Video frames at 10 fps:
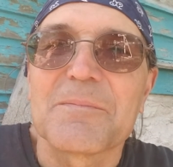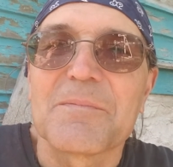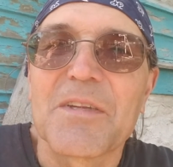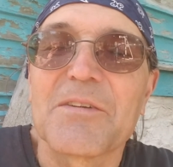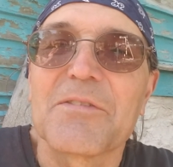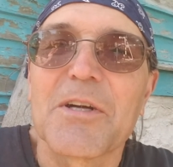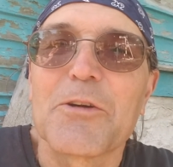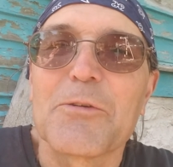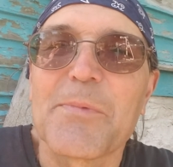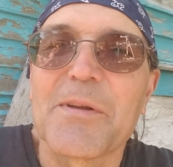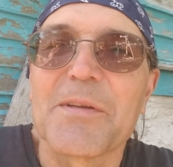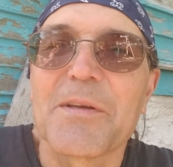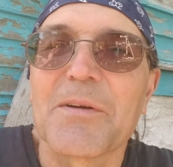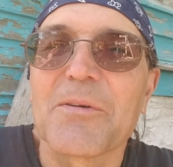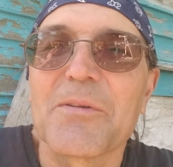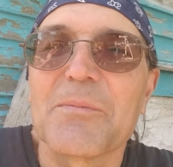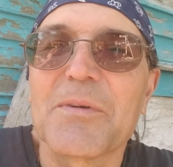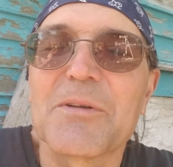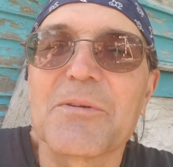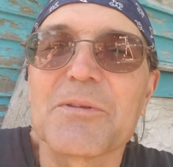the environment, you know, the
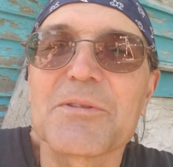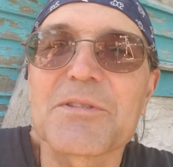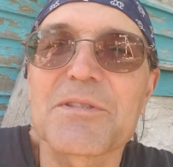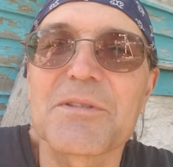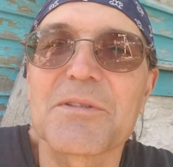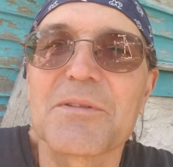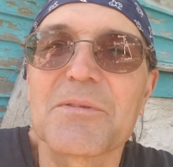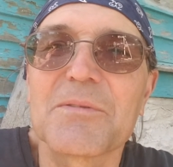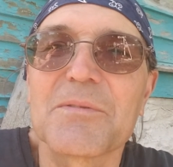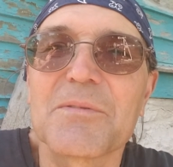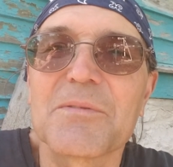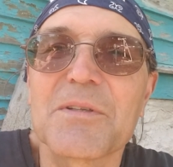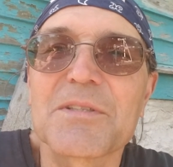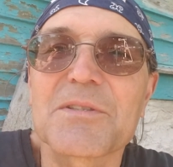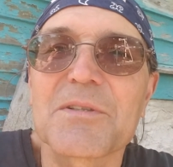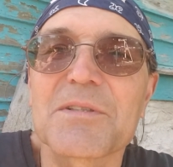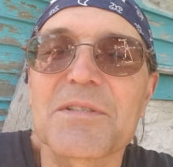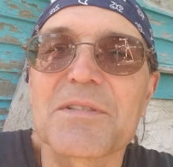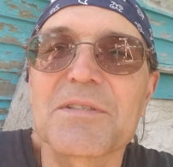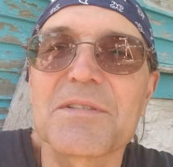minerals, the
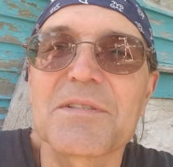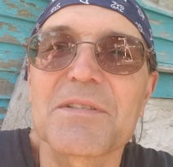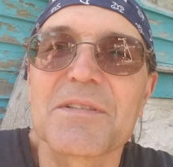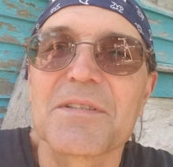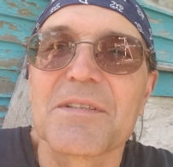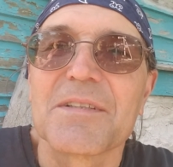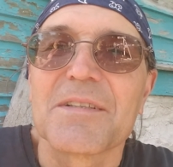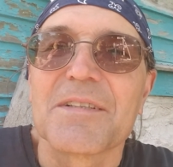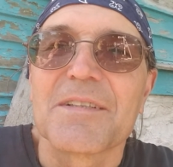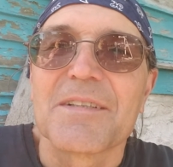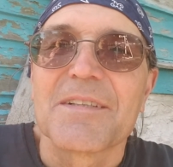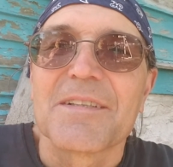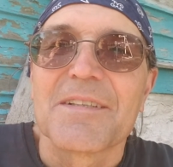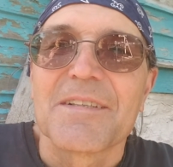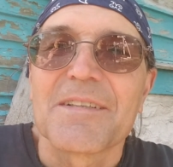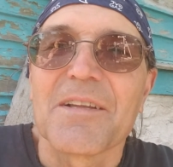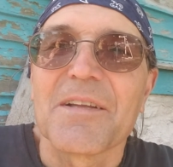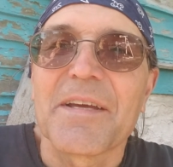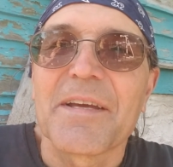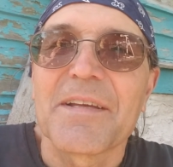resources, the
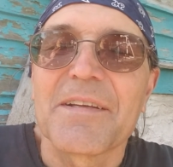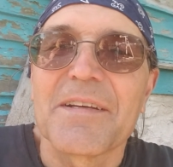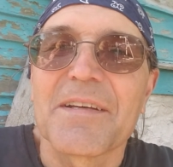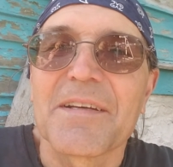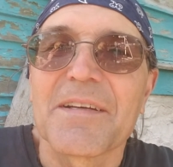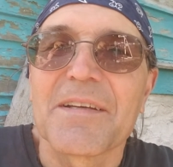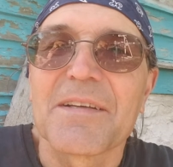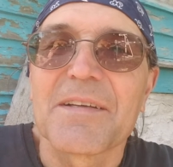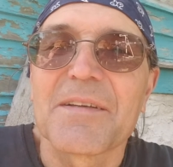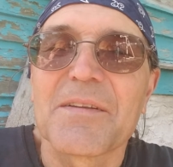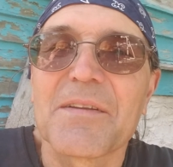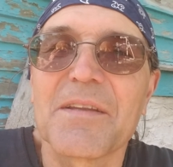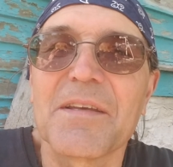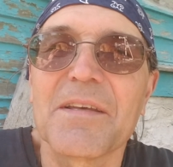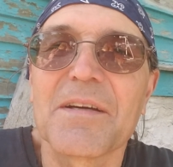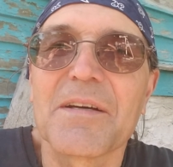land, the